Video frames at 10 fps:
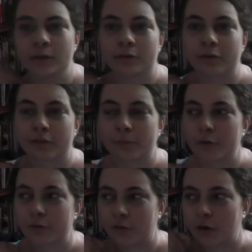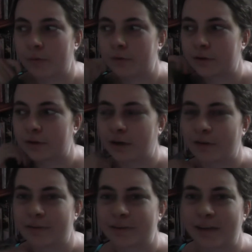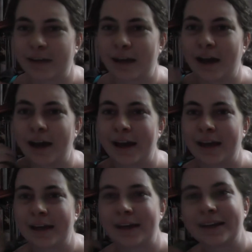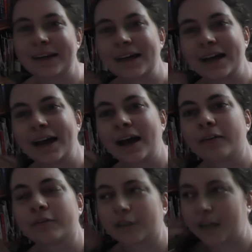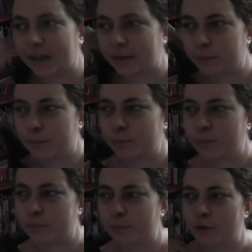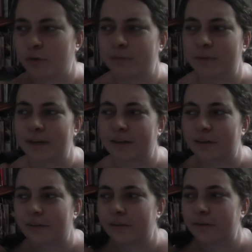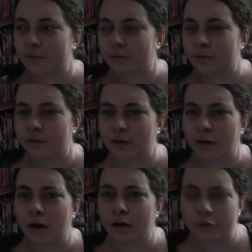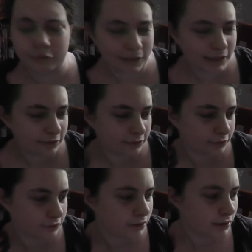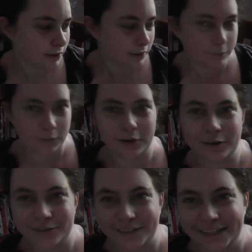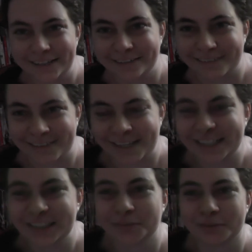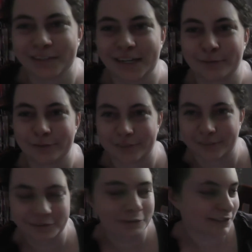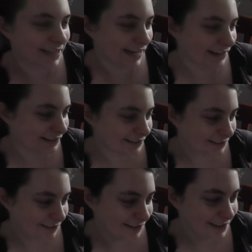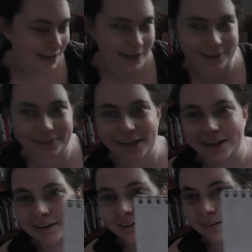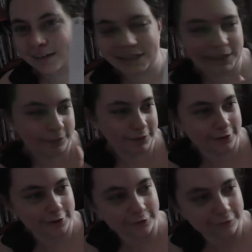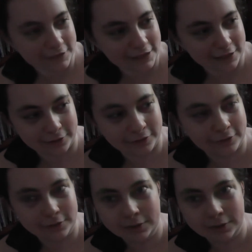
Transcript: Because the most common ones I would say I have like Bowen mangoes or the R2E2, but R2E2 is a terrible name for a schoolhouse, so I decided on Calypso for yellow,